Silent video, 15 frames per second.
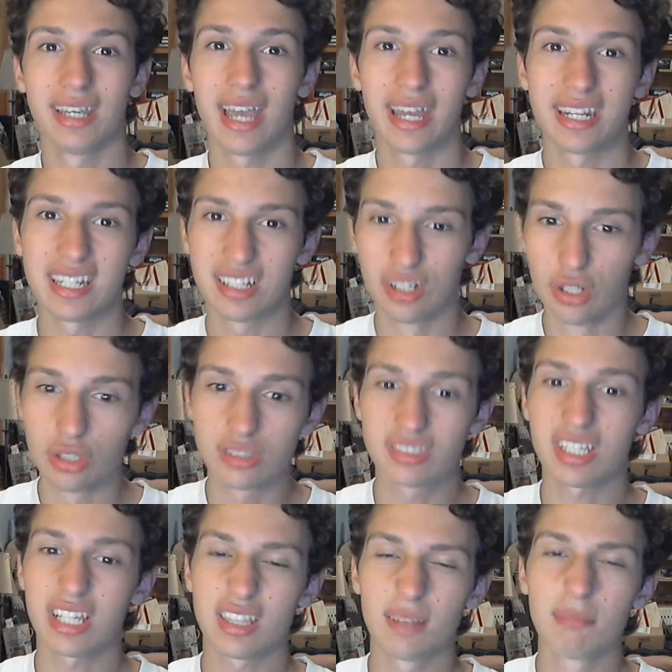And it looks
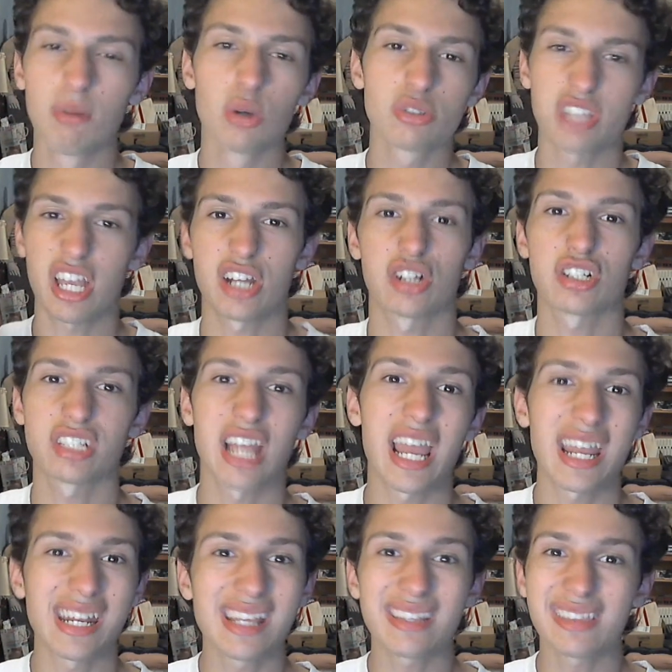like the most
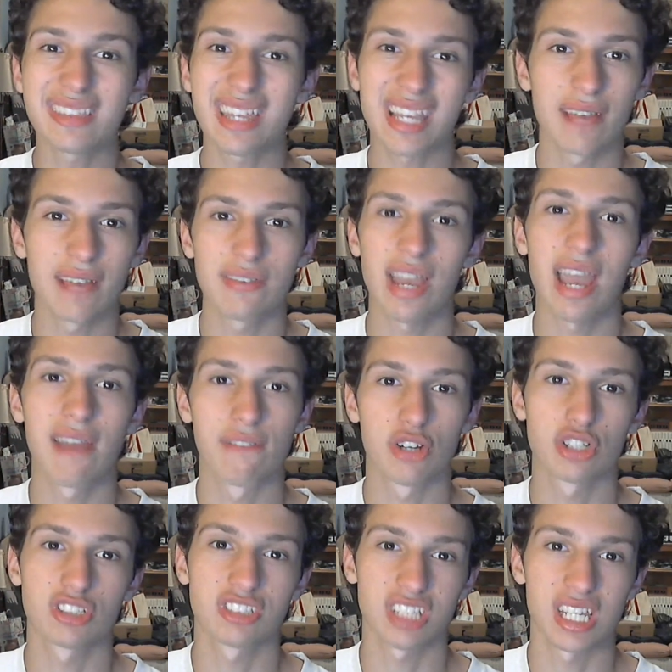entertaining thing I've
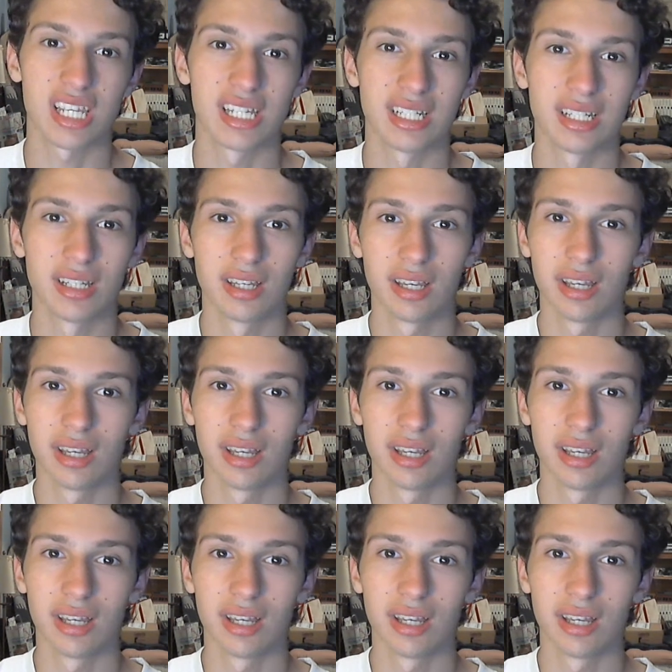ever seen.